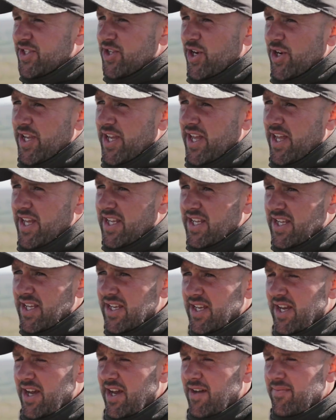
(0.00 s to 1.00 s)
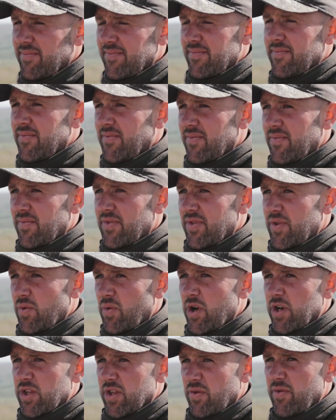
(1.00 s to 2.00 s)
it, Johnny. I think the
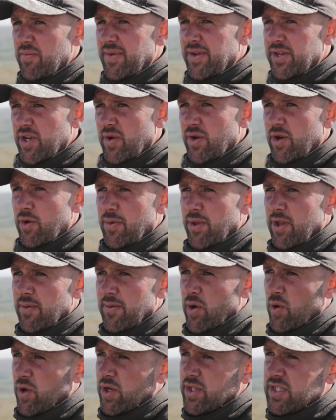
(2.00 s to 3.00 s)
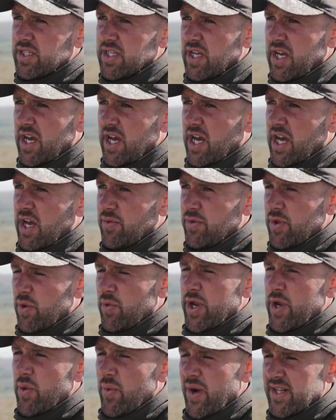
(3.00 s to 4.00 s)
work that we've been doing up on the moors with the
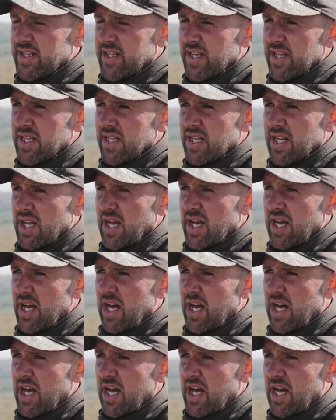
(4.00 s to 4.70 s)
re-wetting,